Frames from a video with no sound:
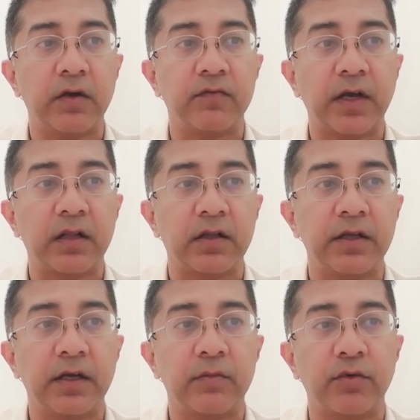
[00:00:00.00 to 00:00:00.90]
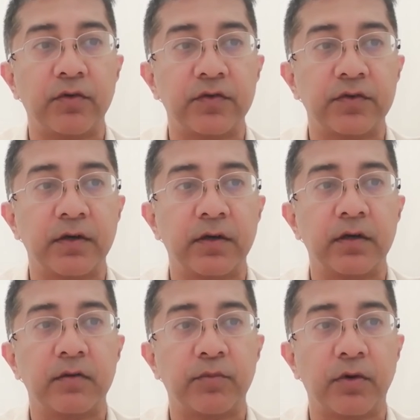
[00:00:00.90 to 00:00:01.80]
of calculating
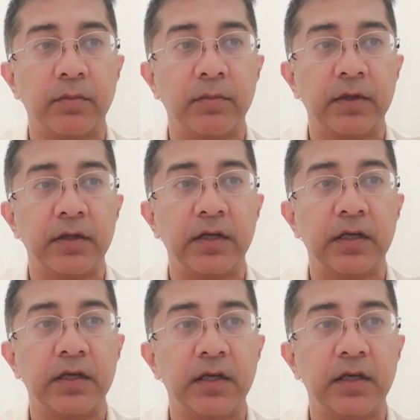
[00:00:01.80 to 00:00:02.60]
posterior probability,